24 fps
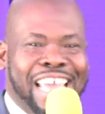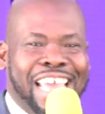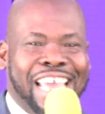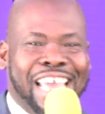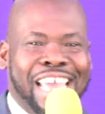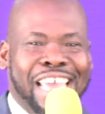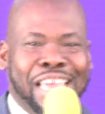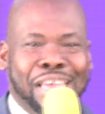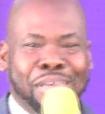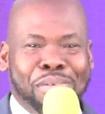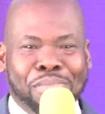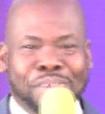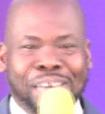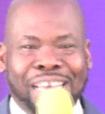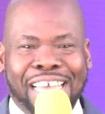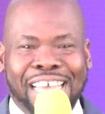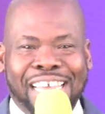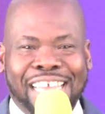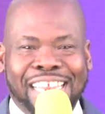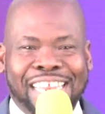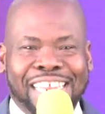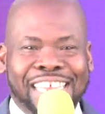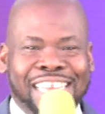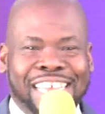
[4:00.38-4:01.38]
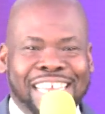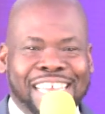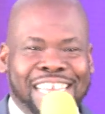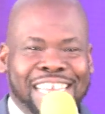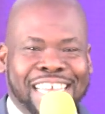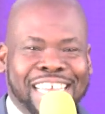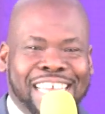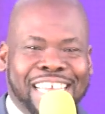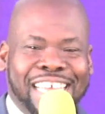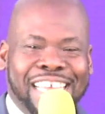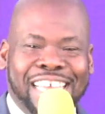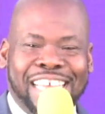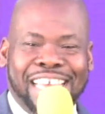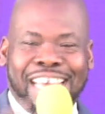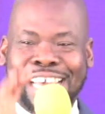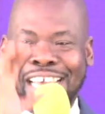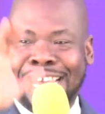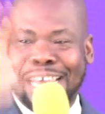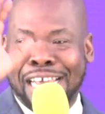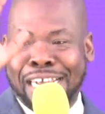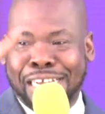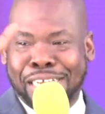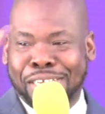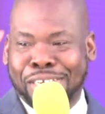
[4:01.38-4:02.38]
Amen. I
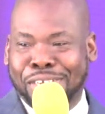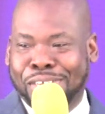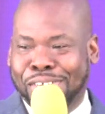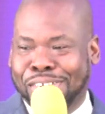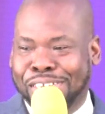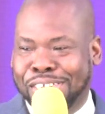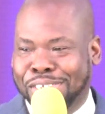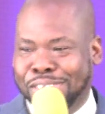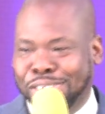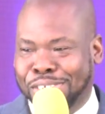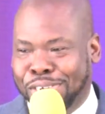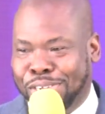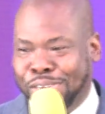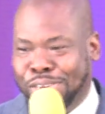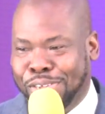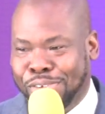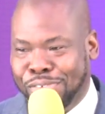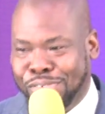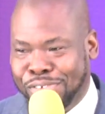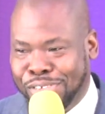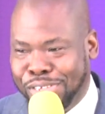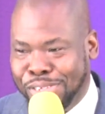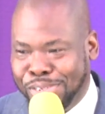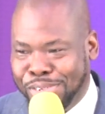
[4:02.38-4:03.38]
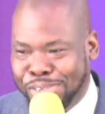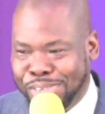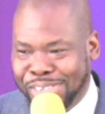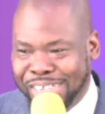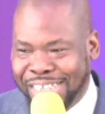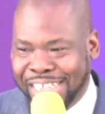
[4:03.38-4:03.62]
acknowledge all of you.